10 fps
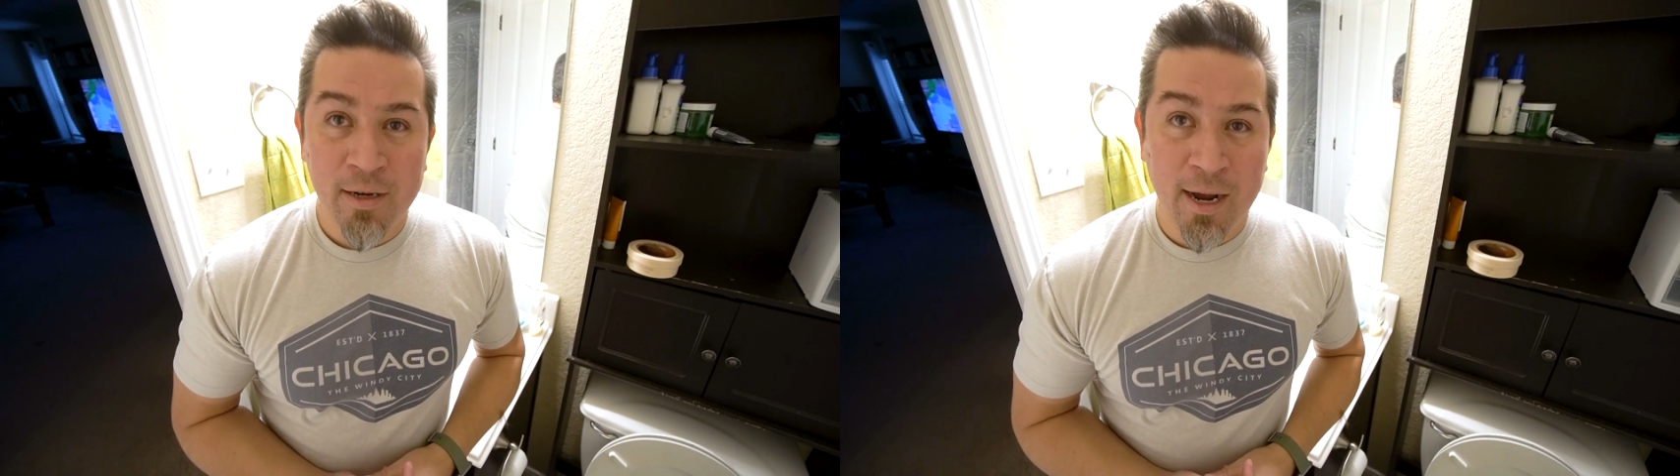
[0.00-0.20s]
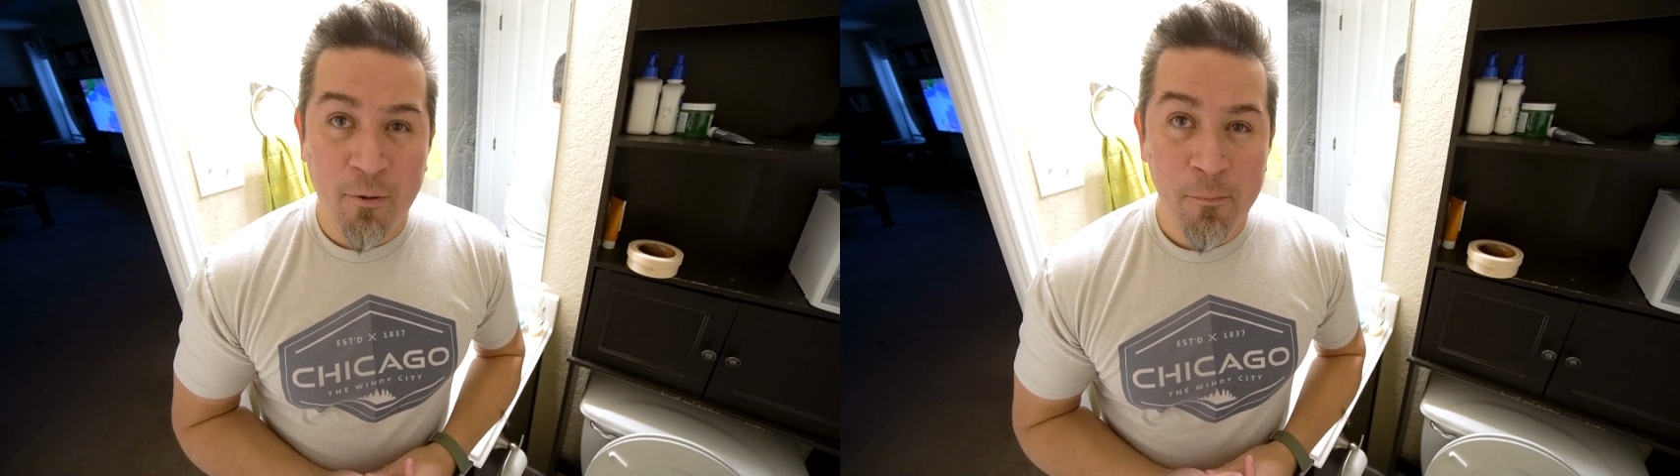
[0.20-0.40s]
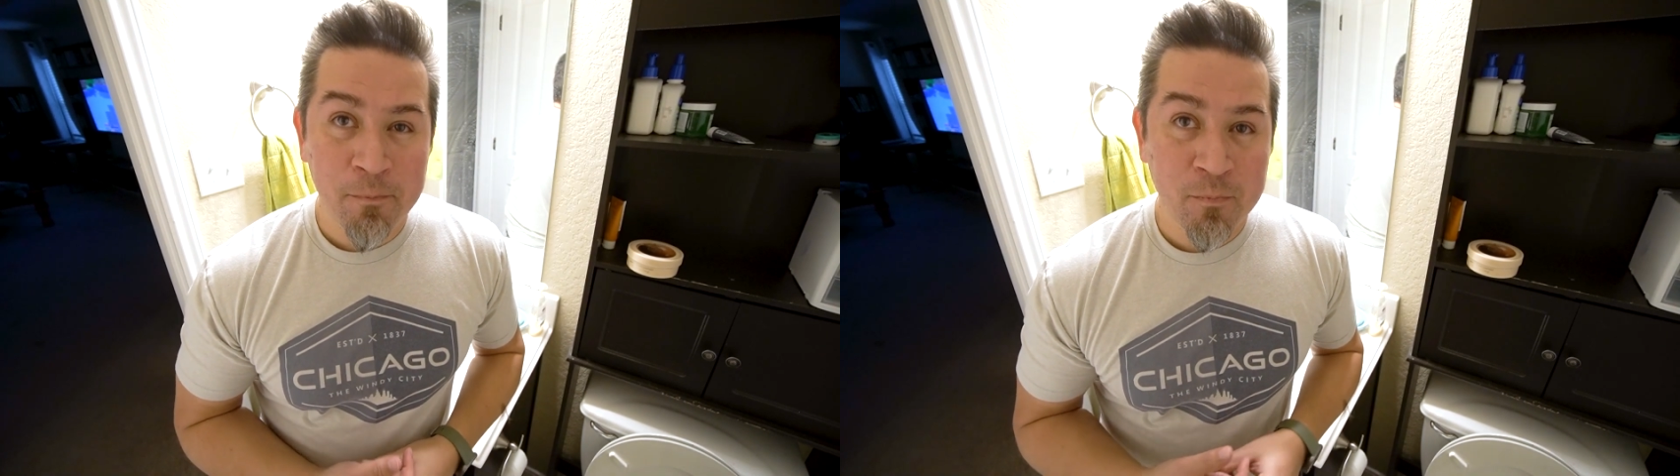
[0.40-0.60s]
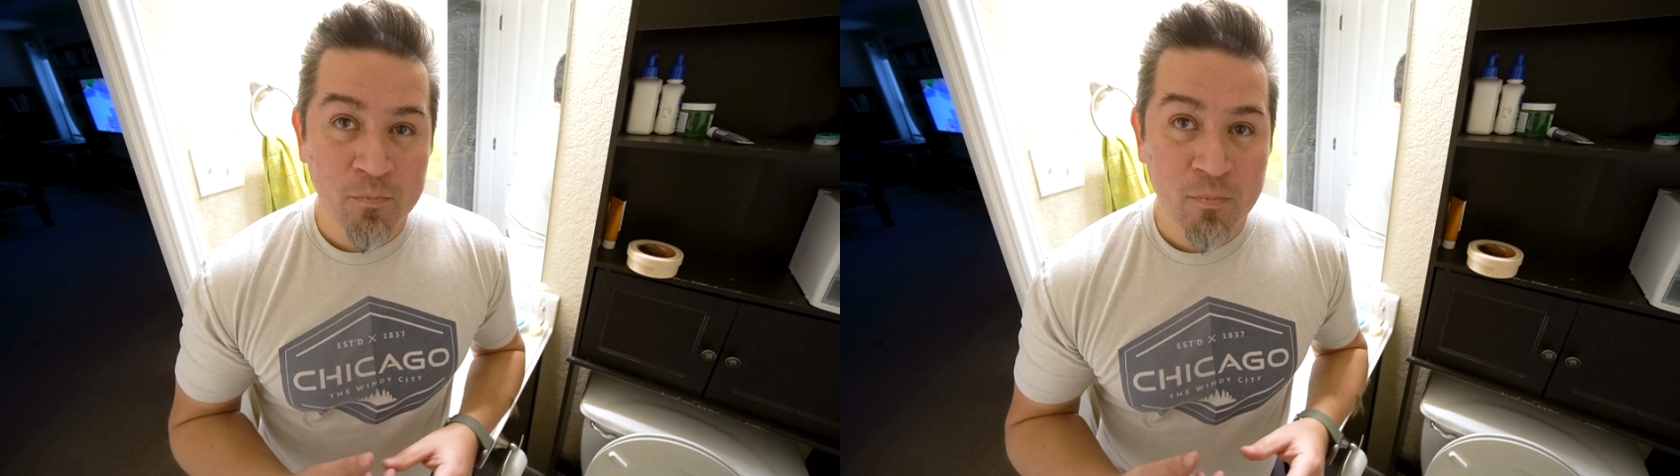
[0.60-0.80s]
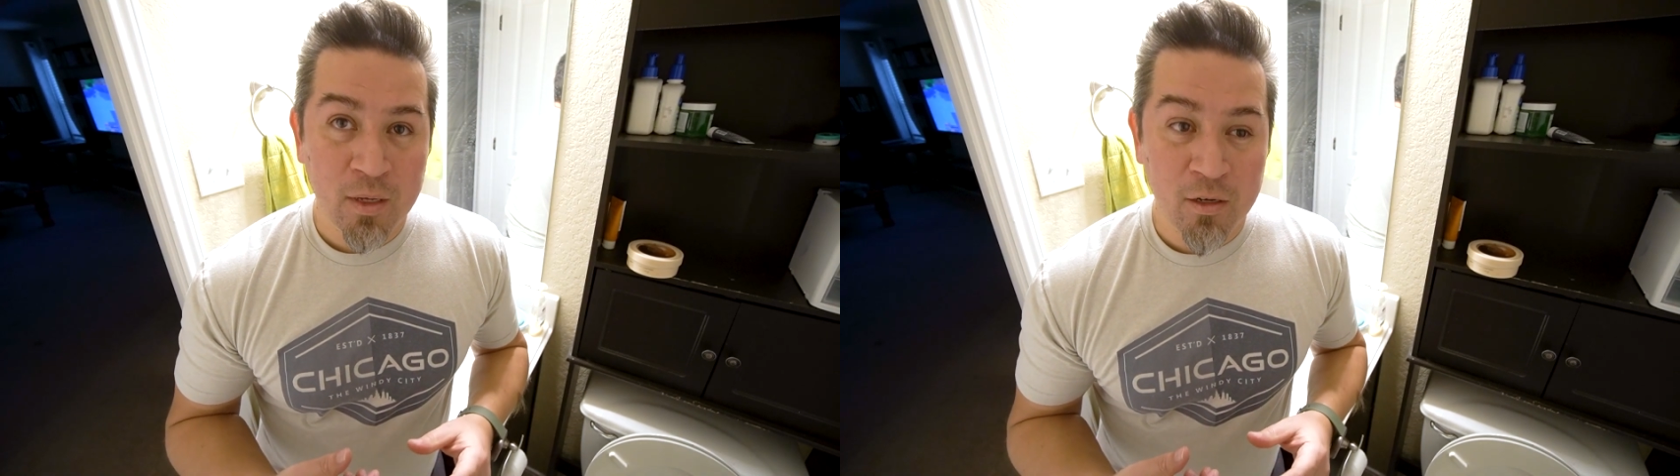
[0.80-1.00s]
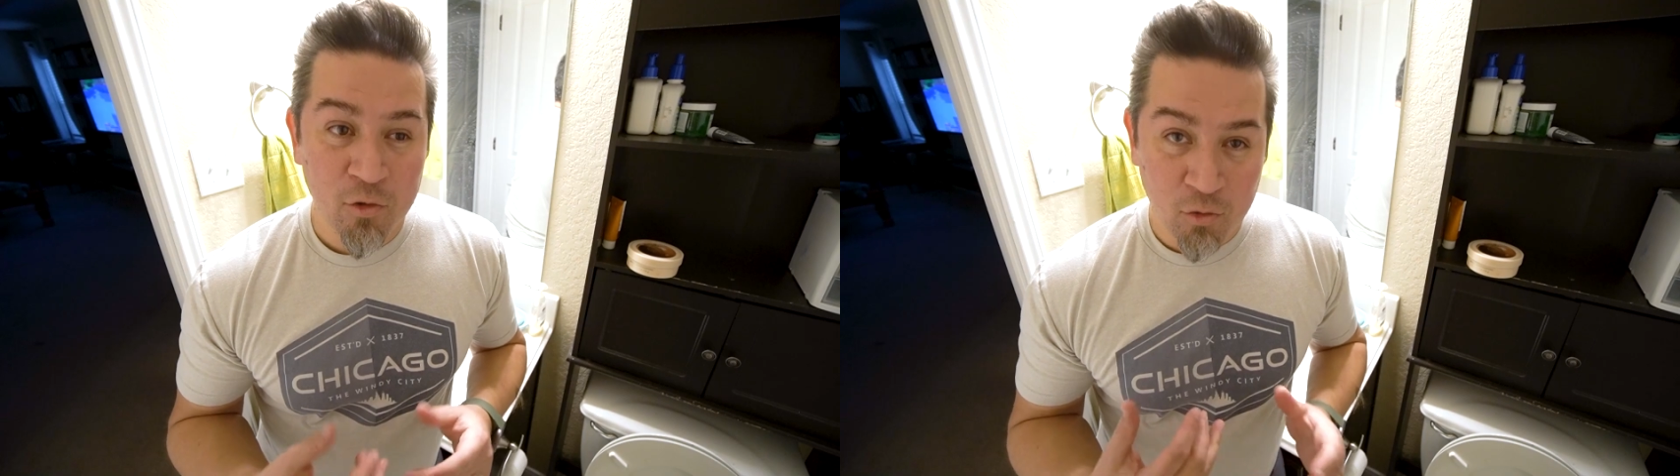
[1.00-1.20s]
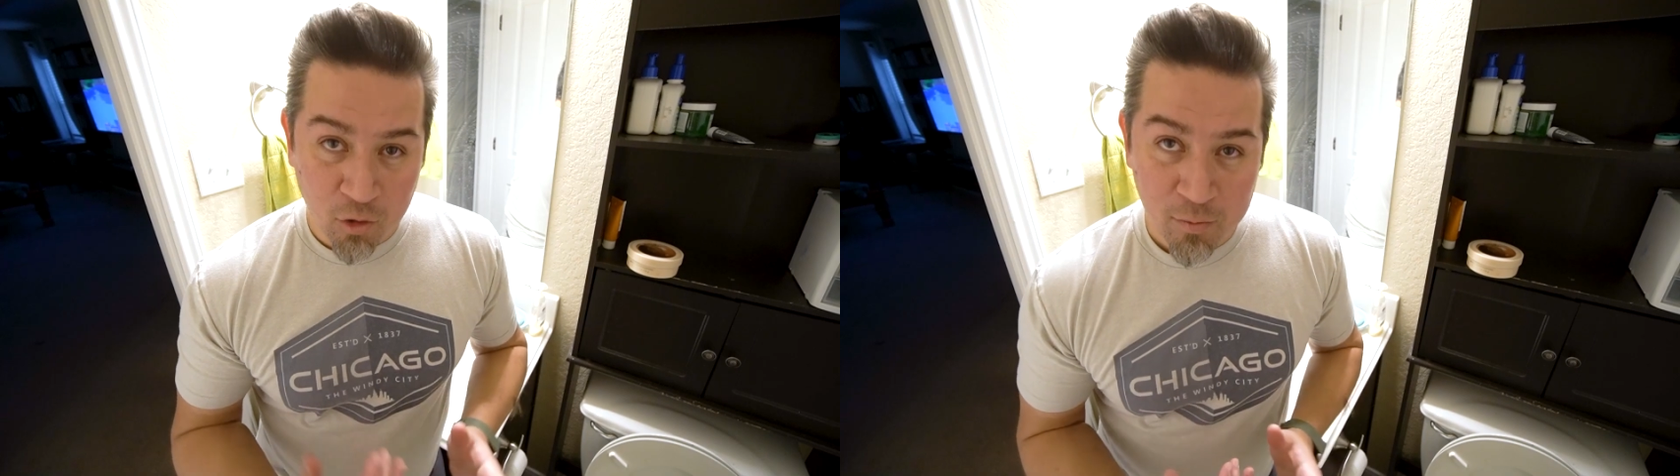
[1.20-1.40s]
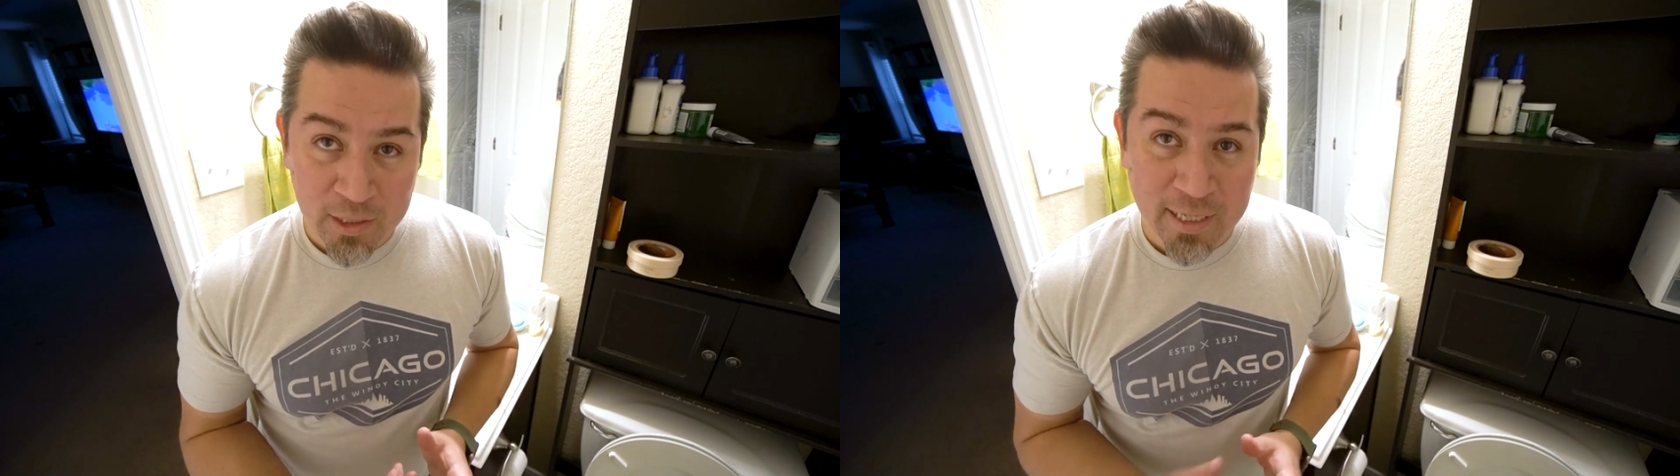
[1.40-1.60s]
Now,
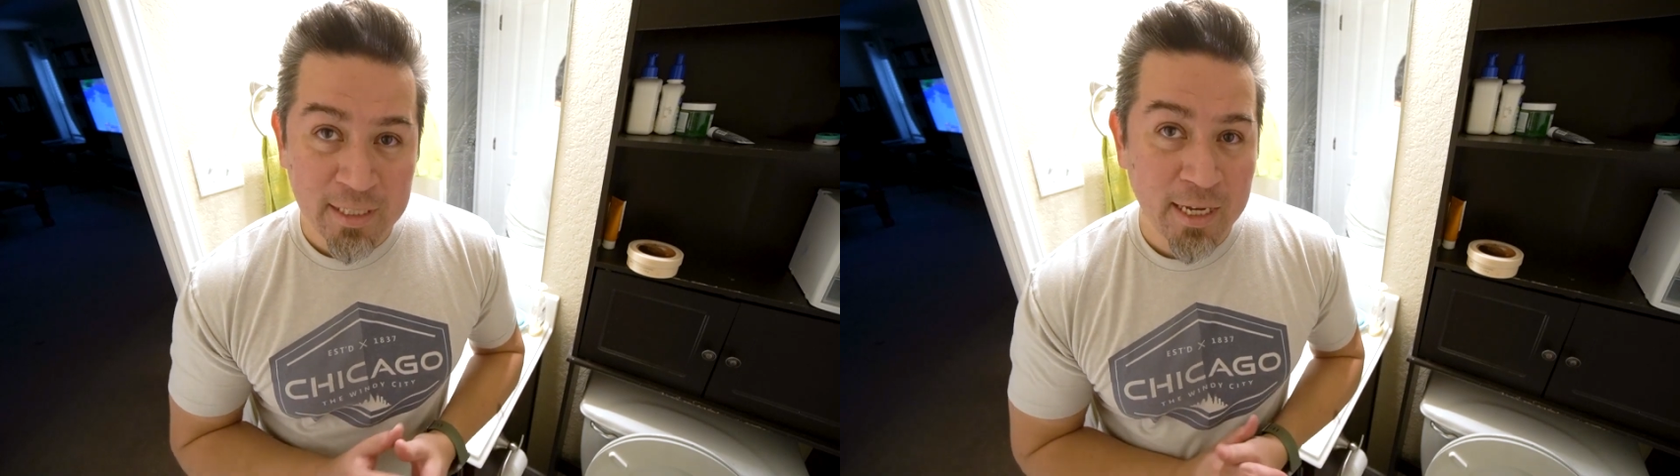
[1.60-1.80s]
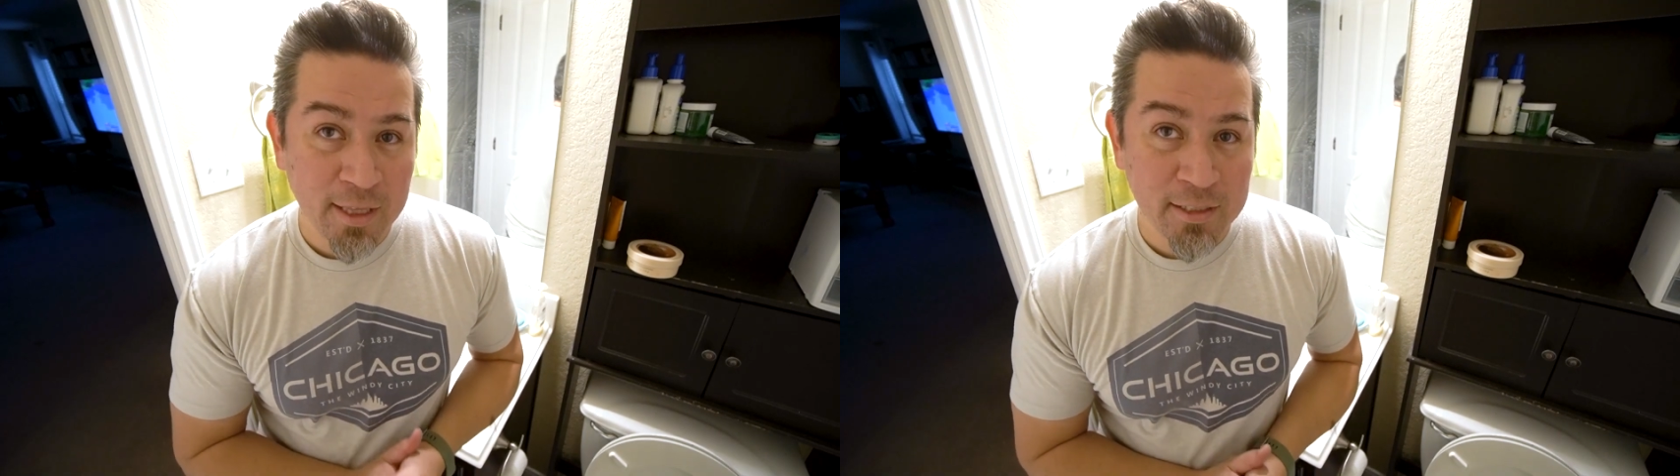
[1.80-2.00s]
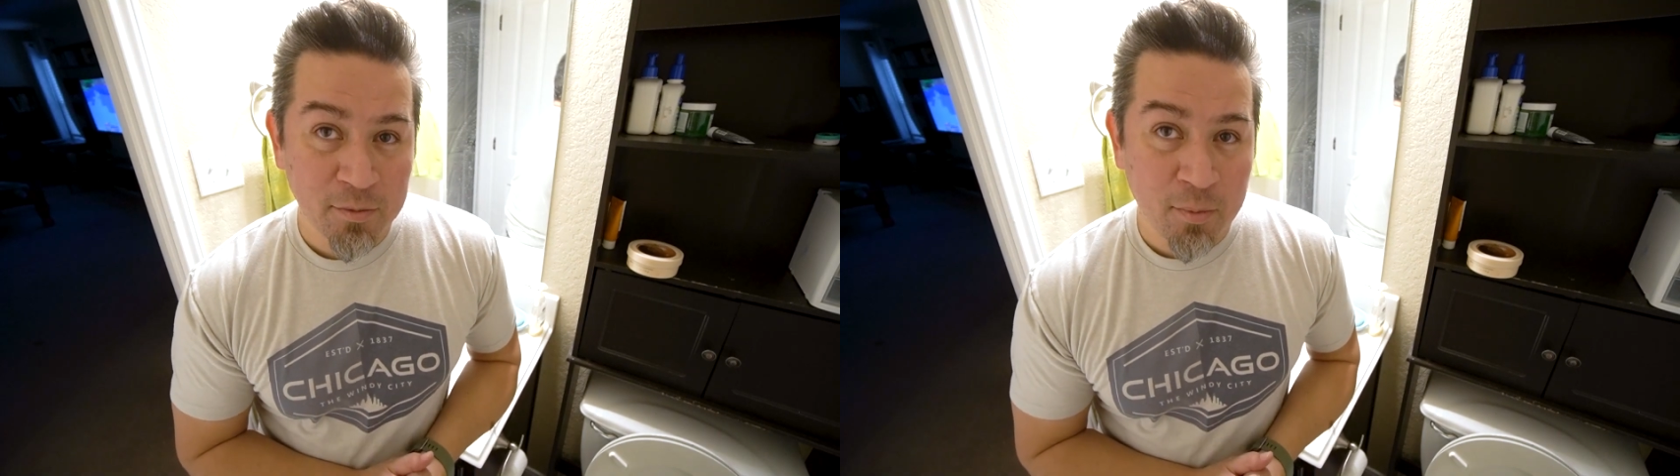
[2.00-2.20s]
normally I take things